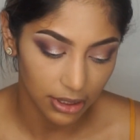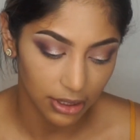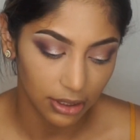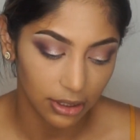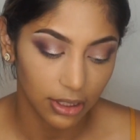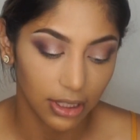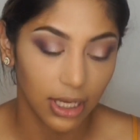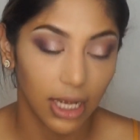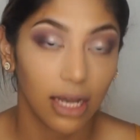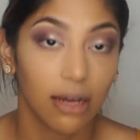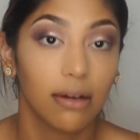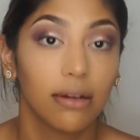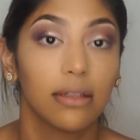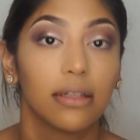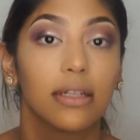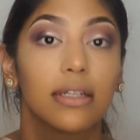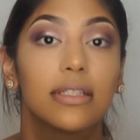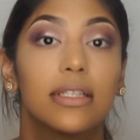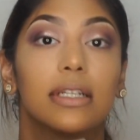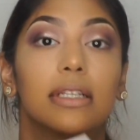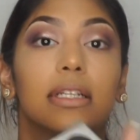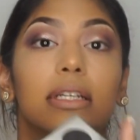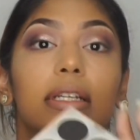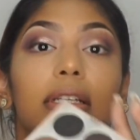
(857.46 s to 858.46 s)
look how it
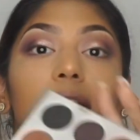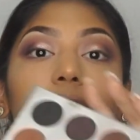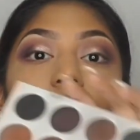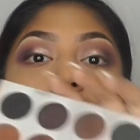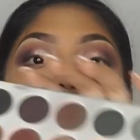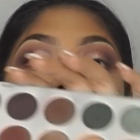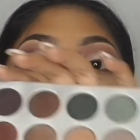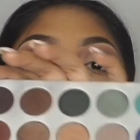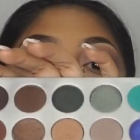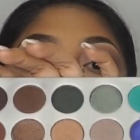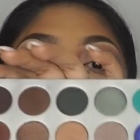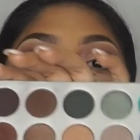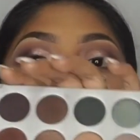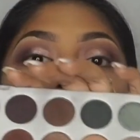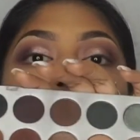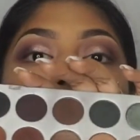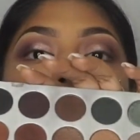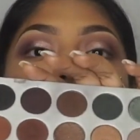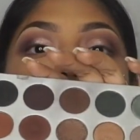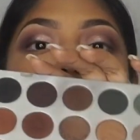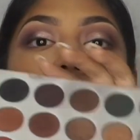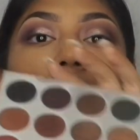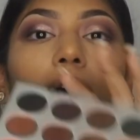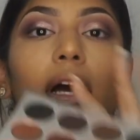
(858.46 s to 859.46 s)
looks on the inside, you
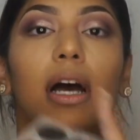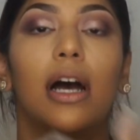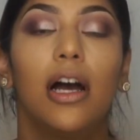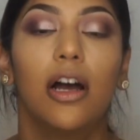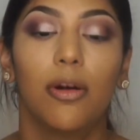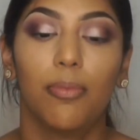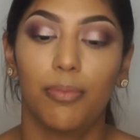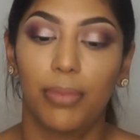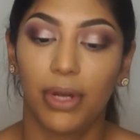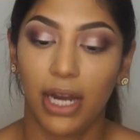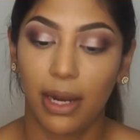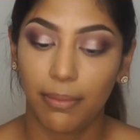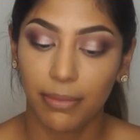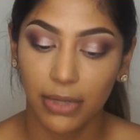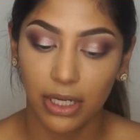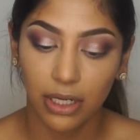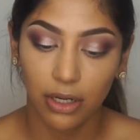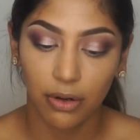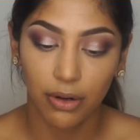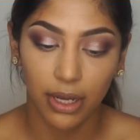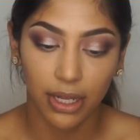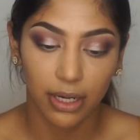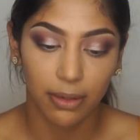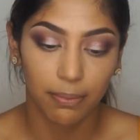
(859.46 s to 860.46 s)
guys. But I'm going
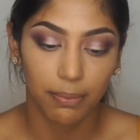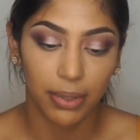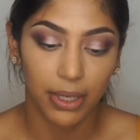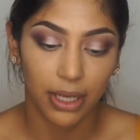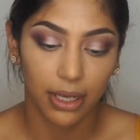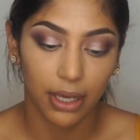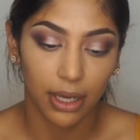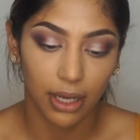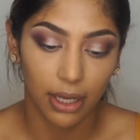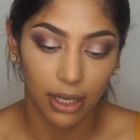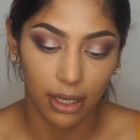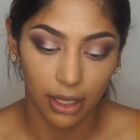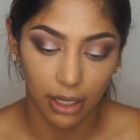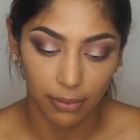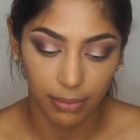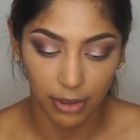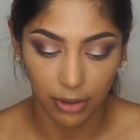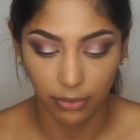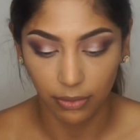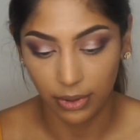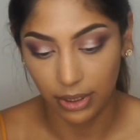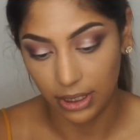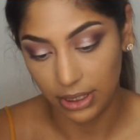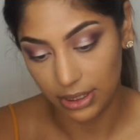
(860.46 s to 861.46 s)
to go ahead and pick
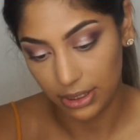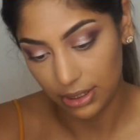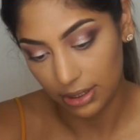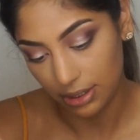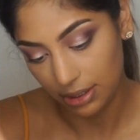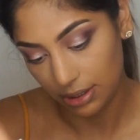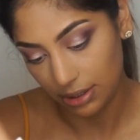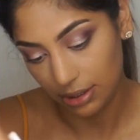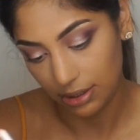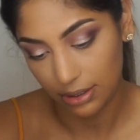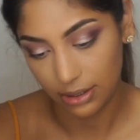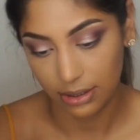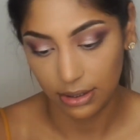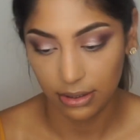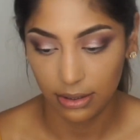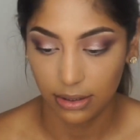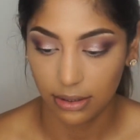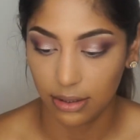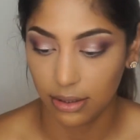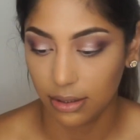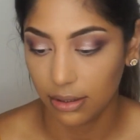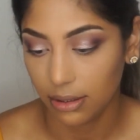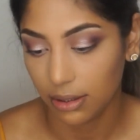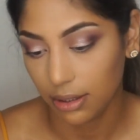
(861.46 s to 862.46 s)
up, what is
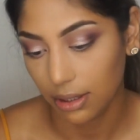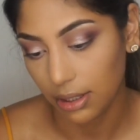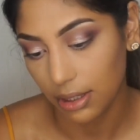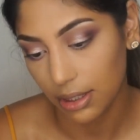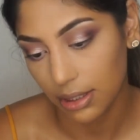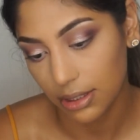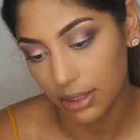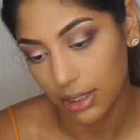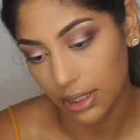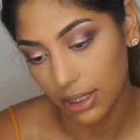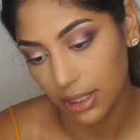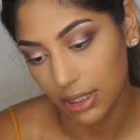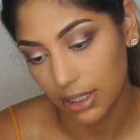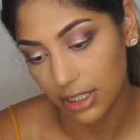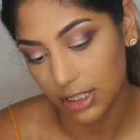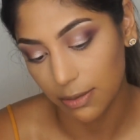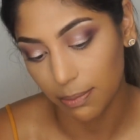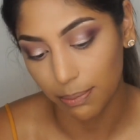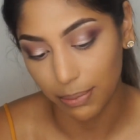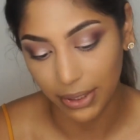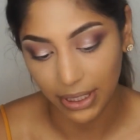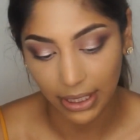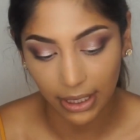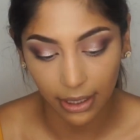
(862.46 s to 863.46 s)
this? This is
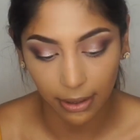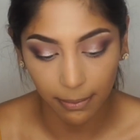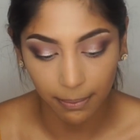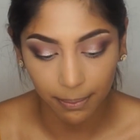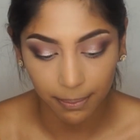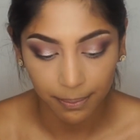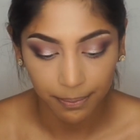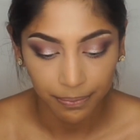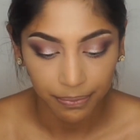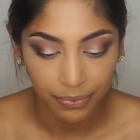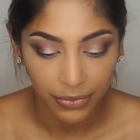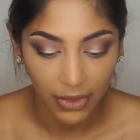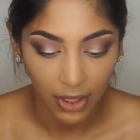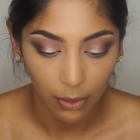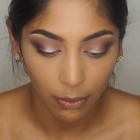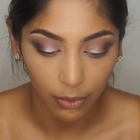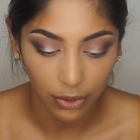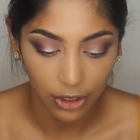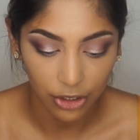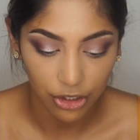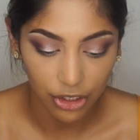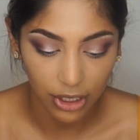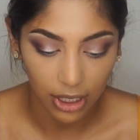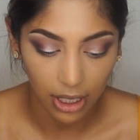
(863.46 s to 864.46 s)
Beam,
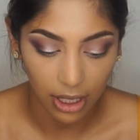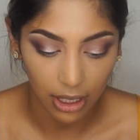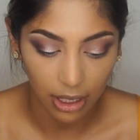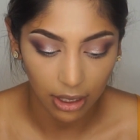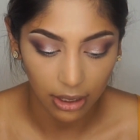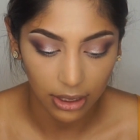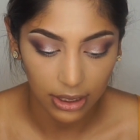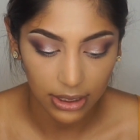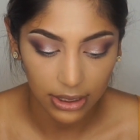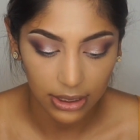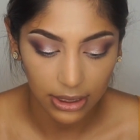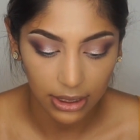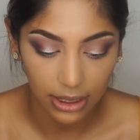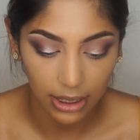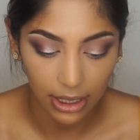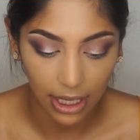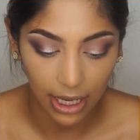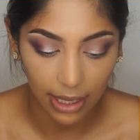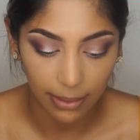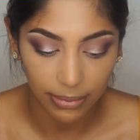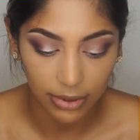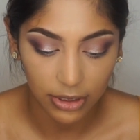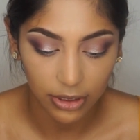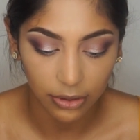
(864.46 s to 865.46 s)
which I honestly
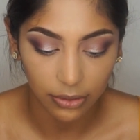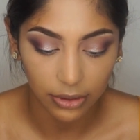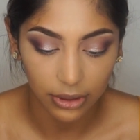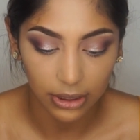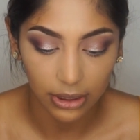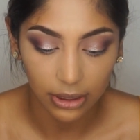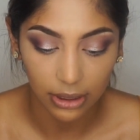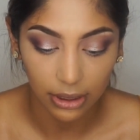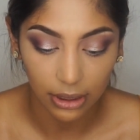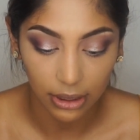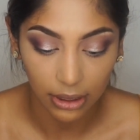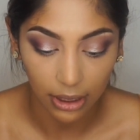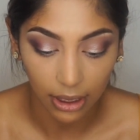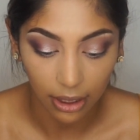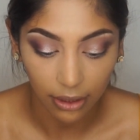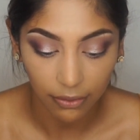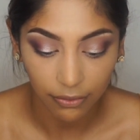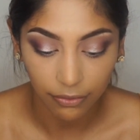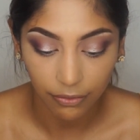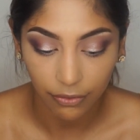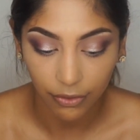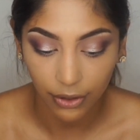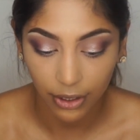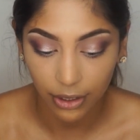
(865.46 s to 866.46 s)
absolutely
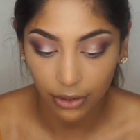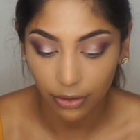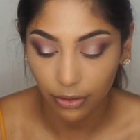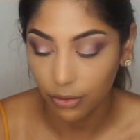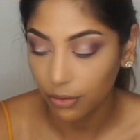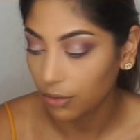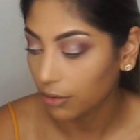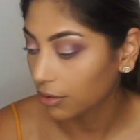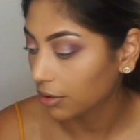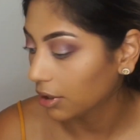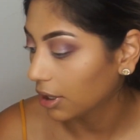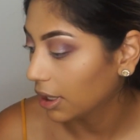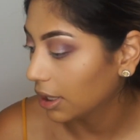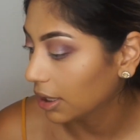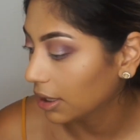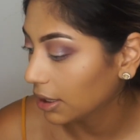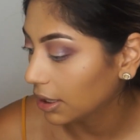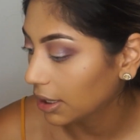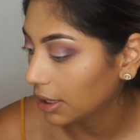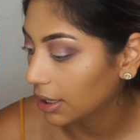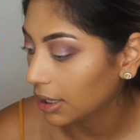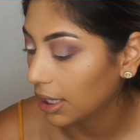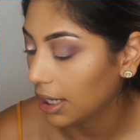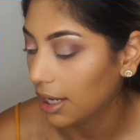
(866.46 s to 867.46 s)
love for inner corner
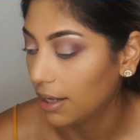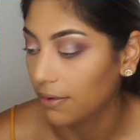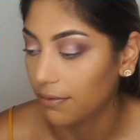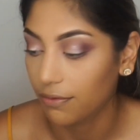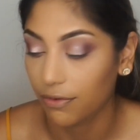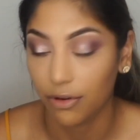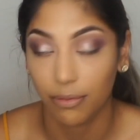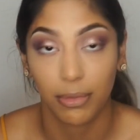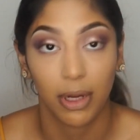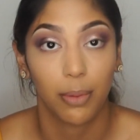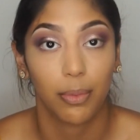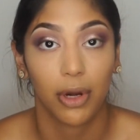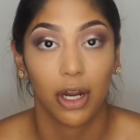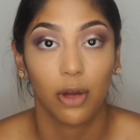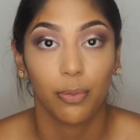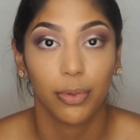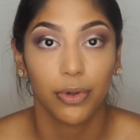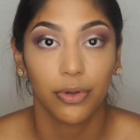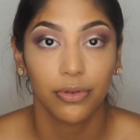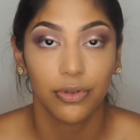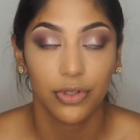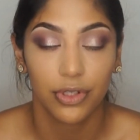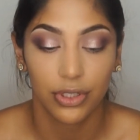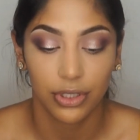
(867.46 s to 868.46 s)
highlight and for my brow
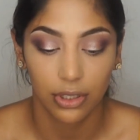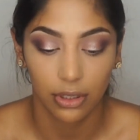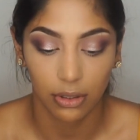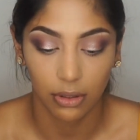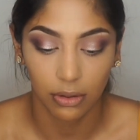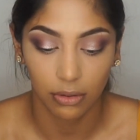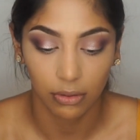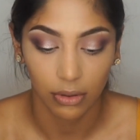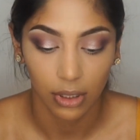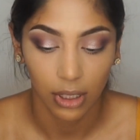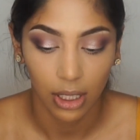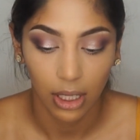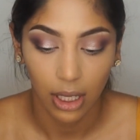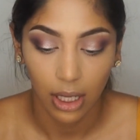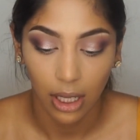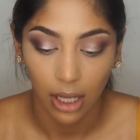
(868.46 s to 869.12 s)
bone. So